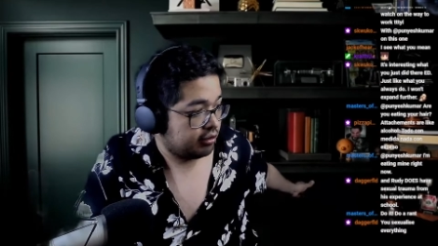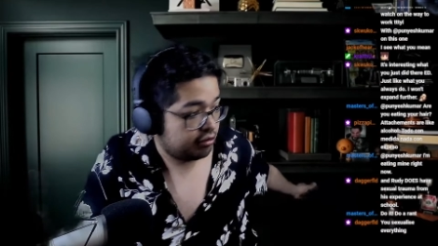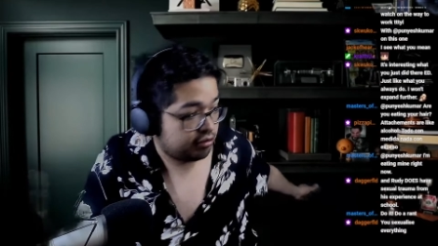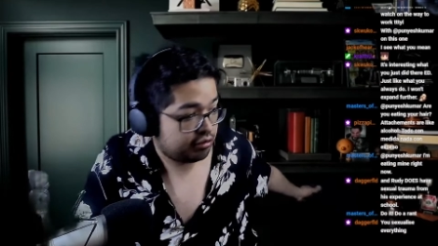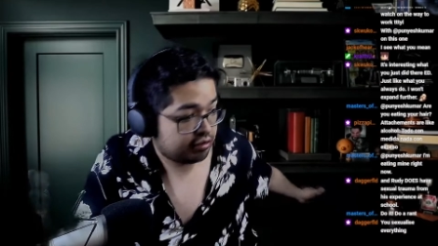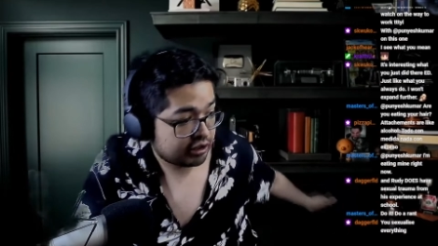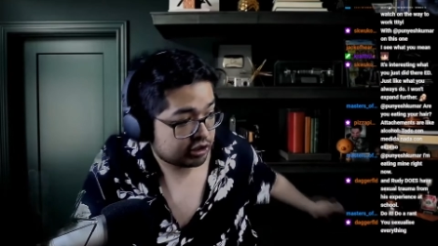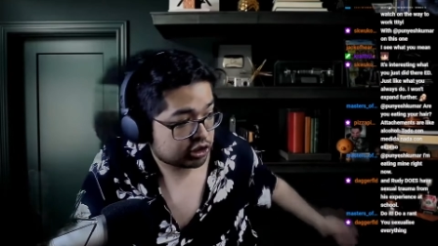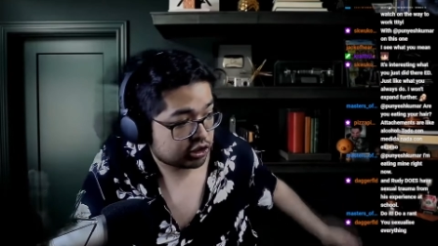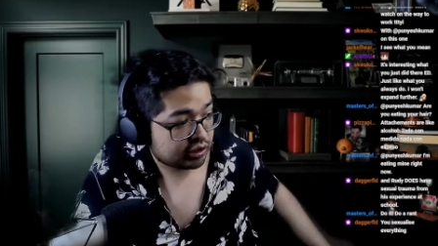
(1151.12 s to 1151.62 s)
You
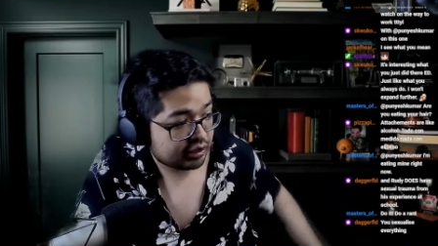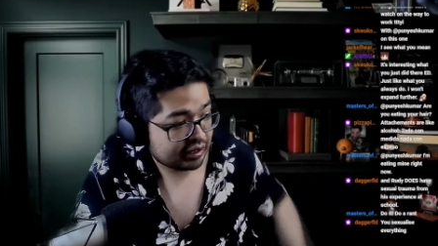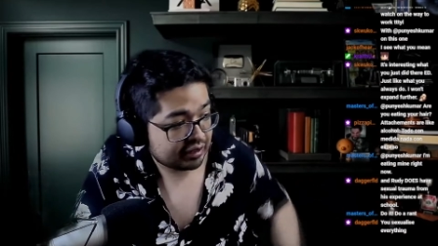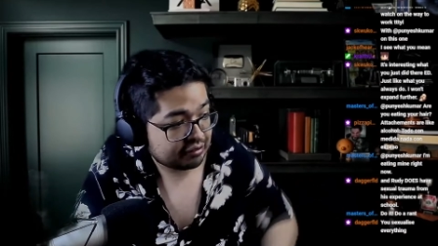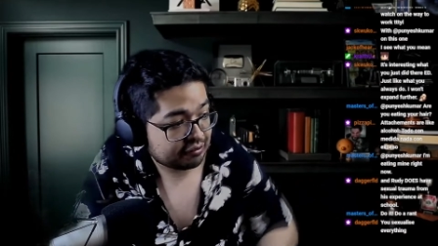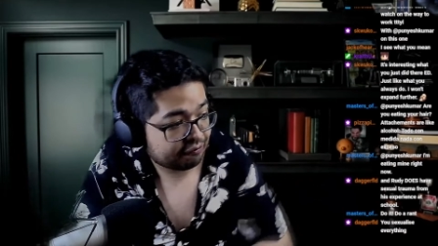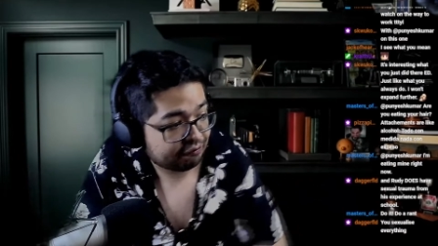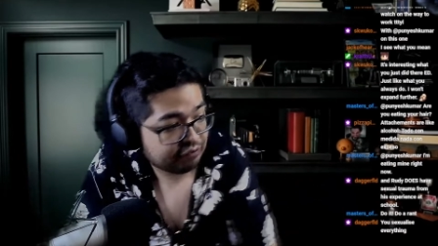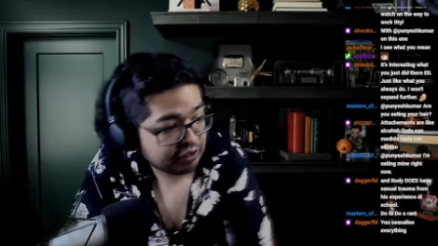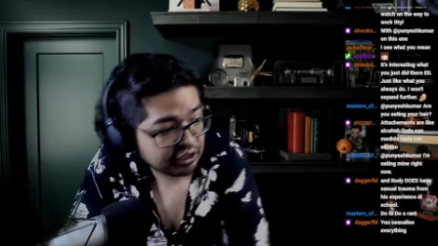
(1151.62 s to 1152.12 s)

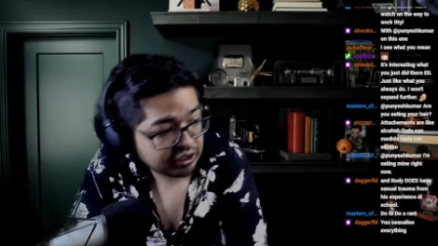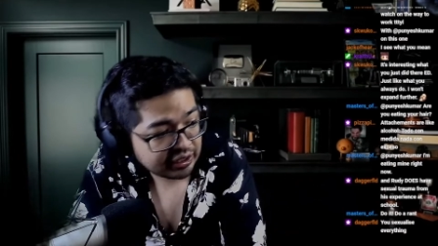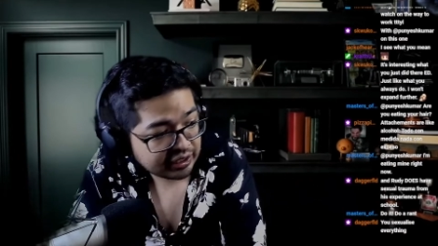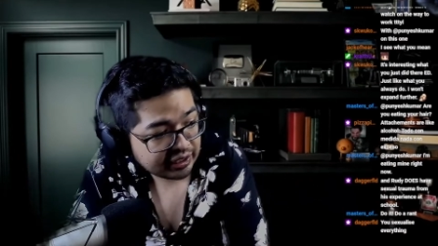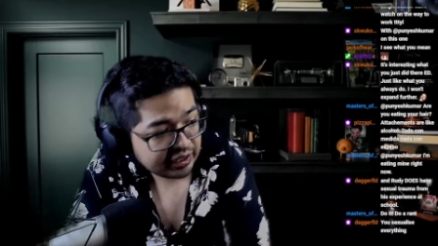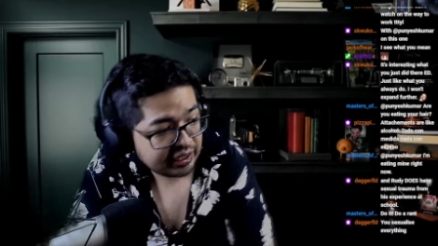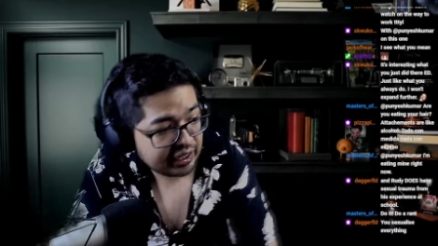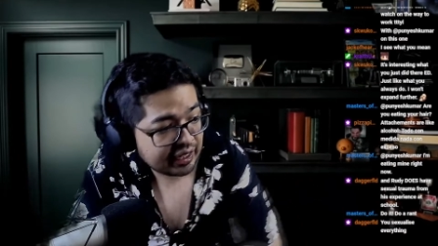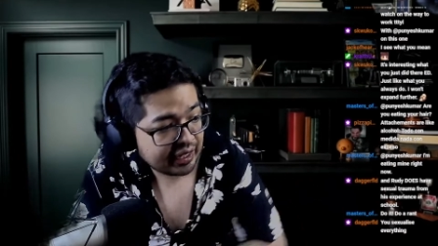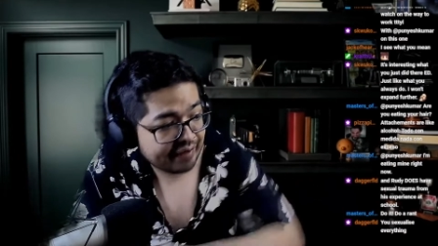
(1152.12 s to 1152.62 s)
sexualize
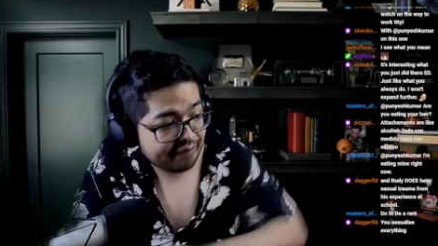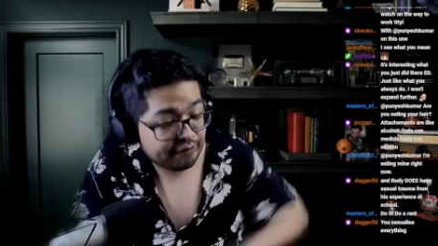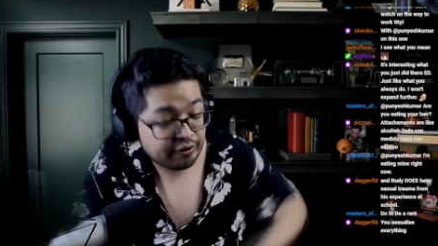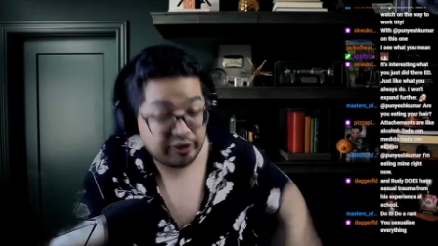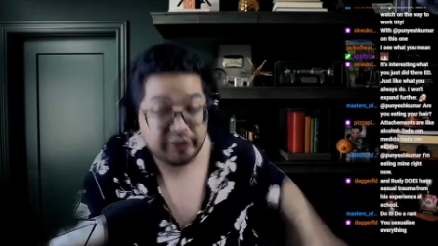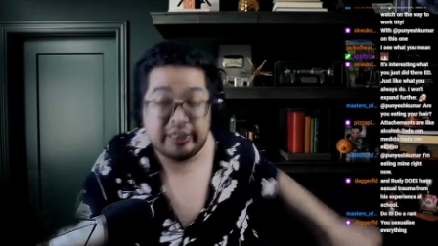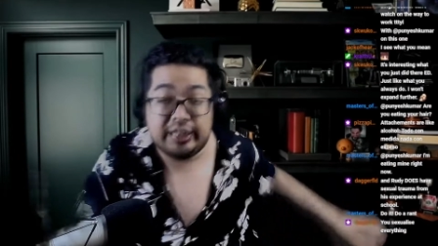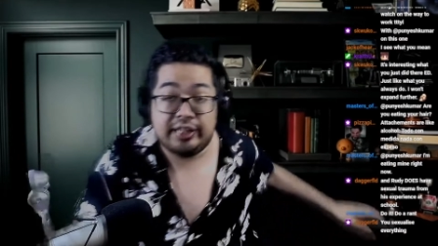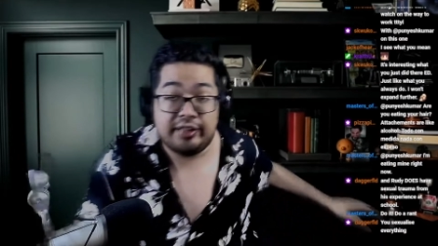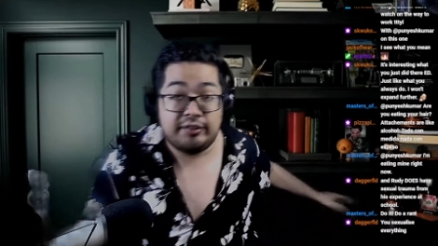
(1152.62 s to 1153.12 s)
fucking
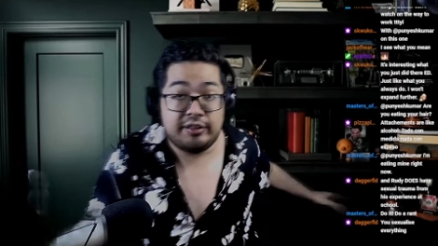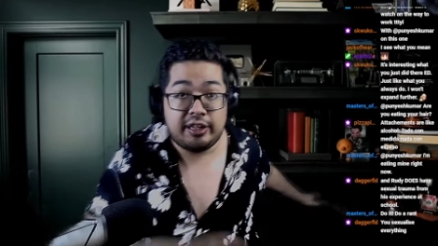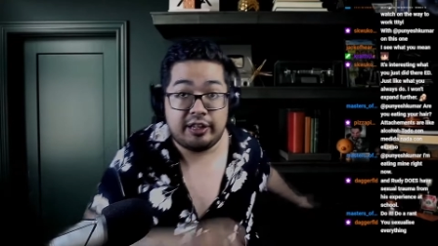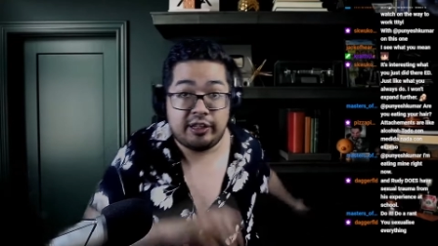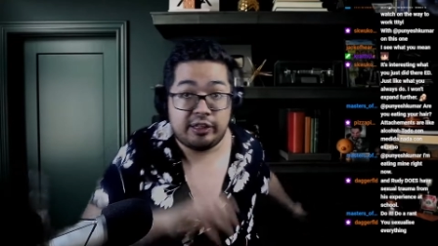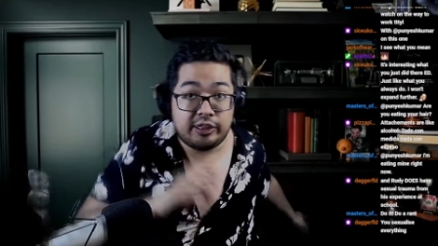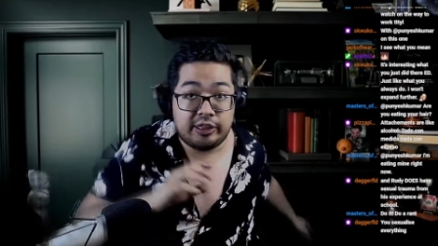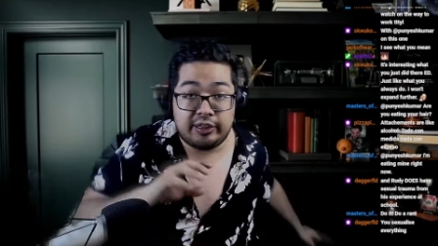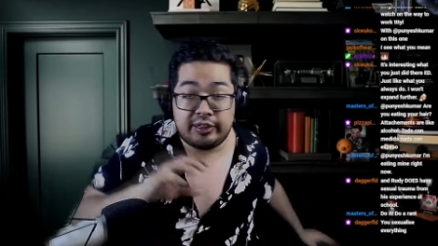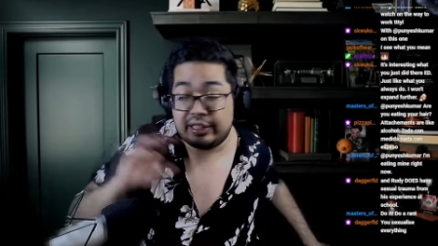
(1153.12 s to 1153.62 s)
everything. Is that
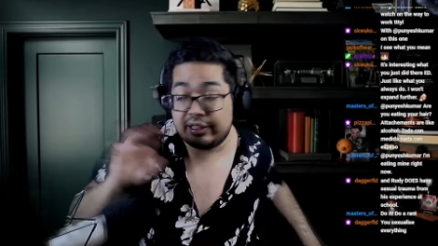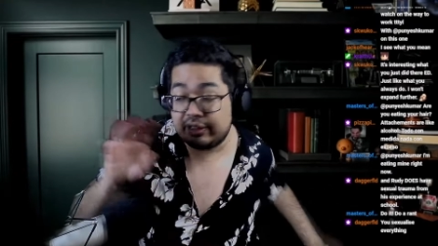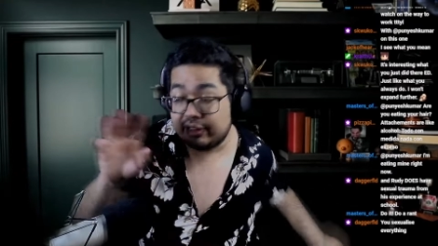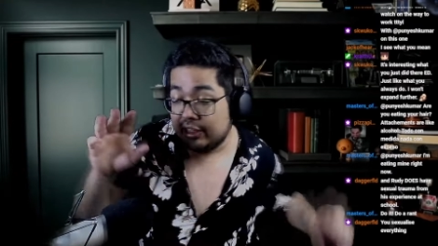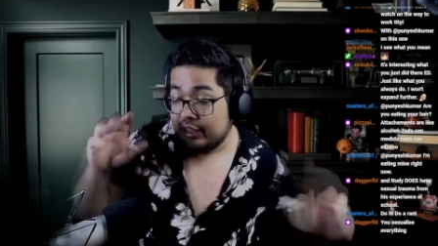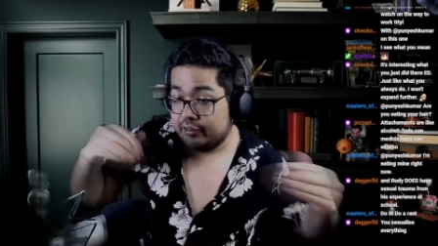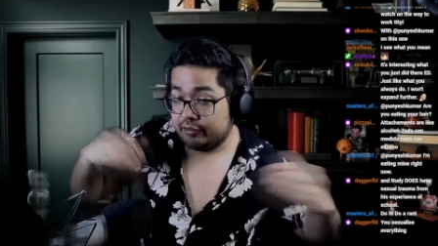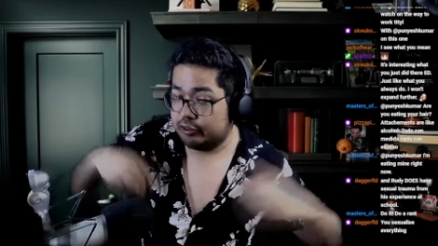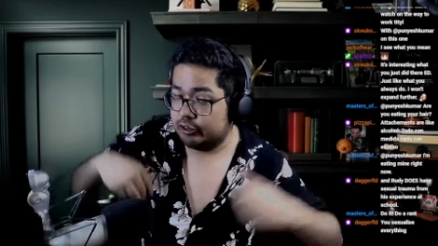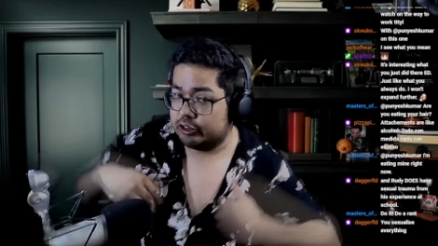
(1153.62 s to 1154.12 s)
a good thing
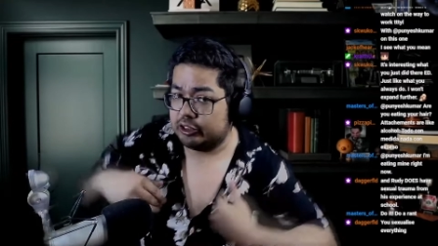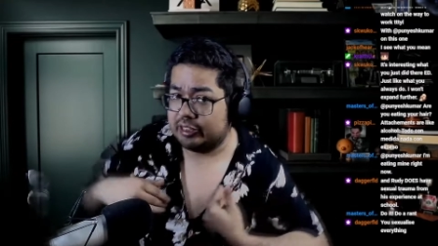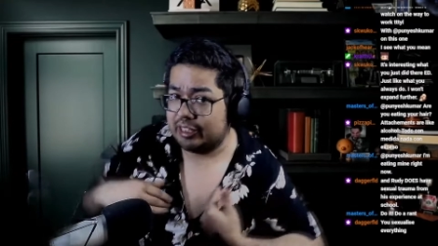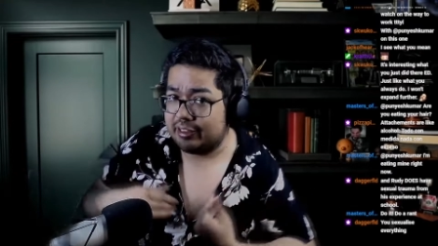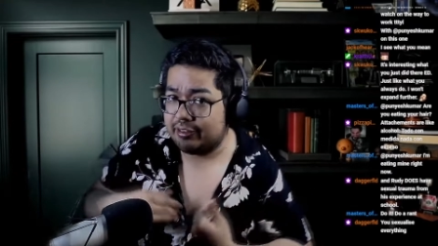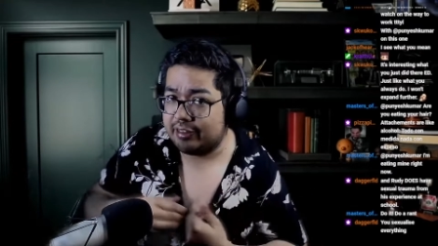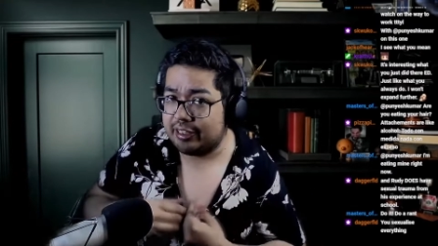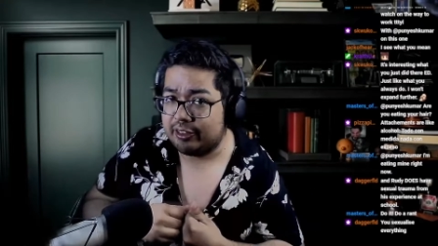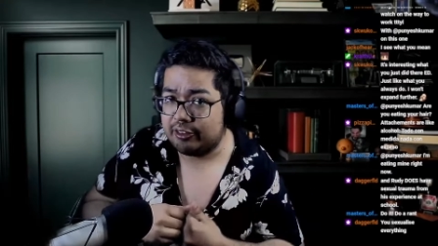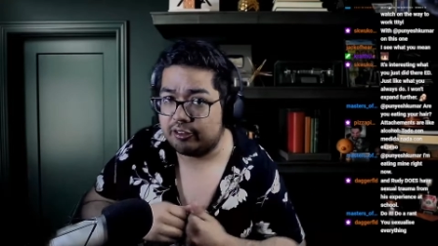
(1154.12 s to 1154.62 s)
for
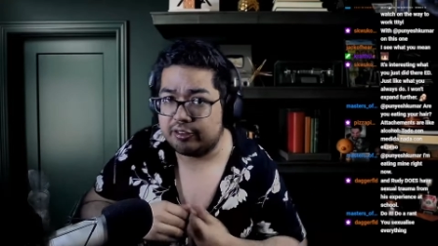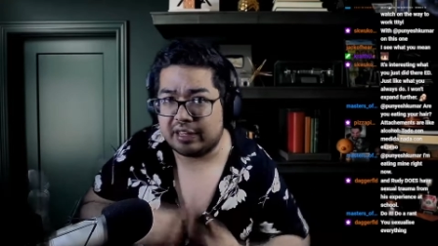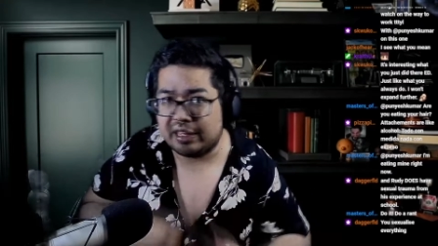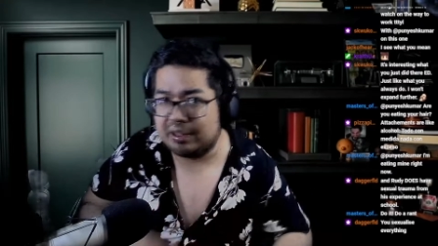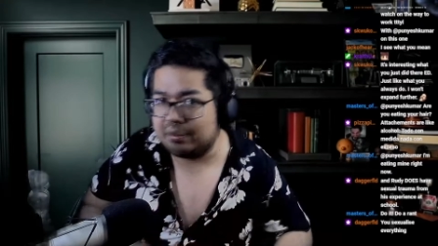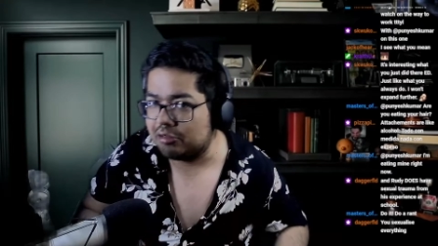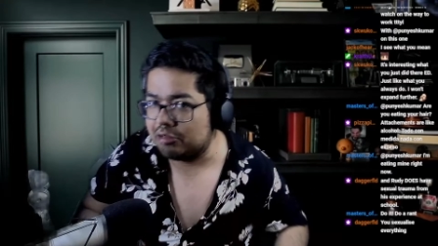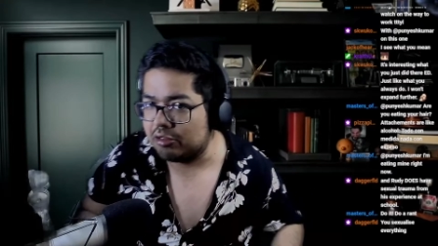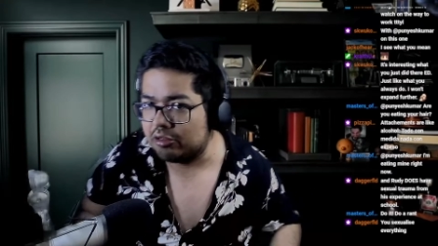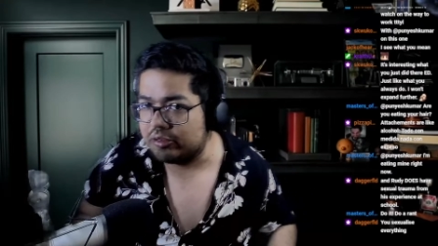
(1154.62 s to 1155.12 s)
today's standards?
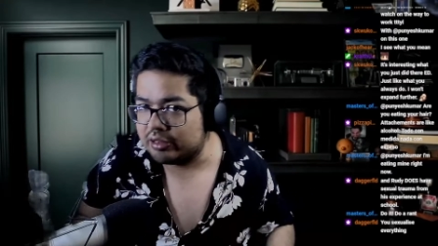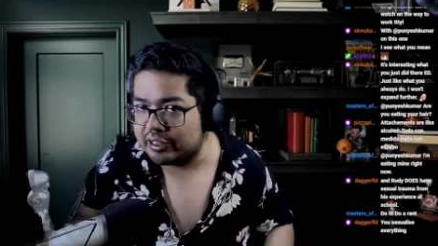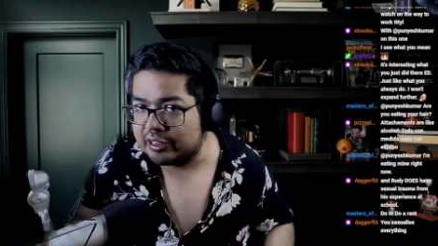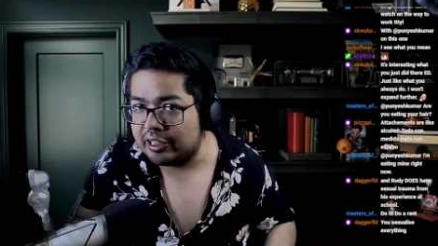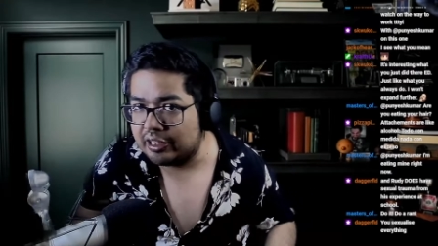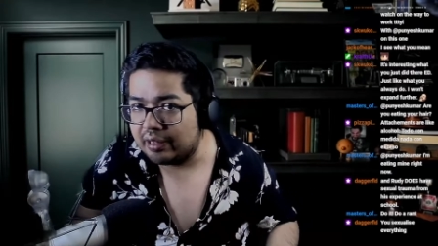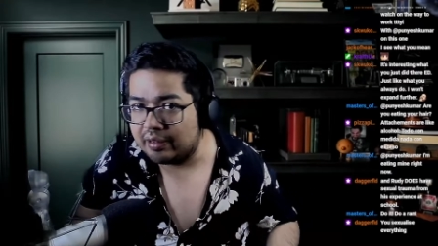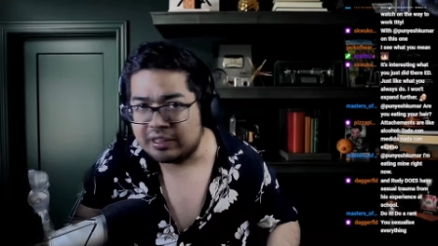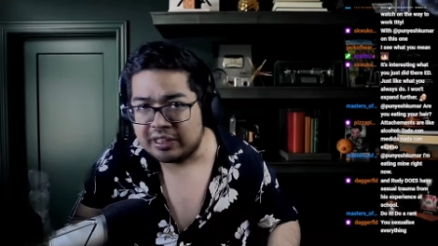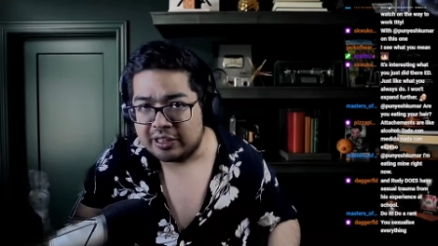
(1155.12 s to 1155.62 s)
Absolutely
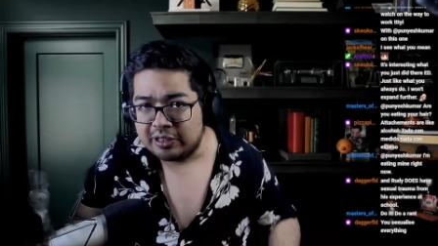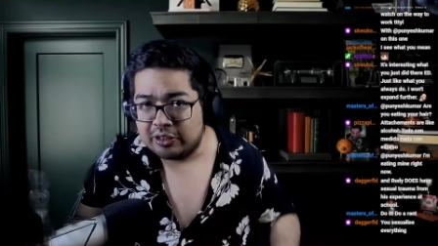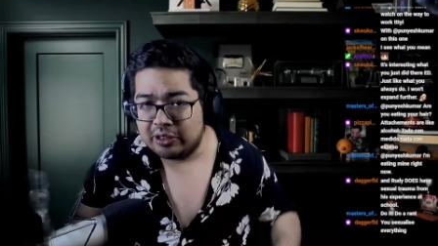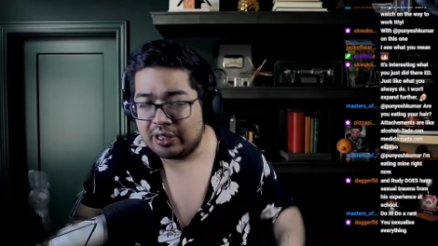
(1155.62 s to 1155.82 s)
not.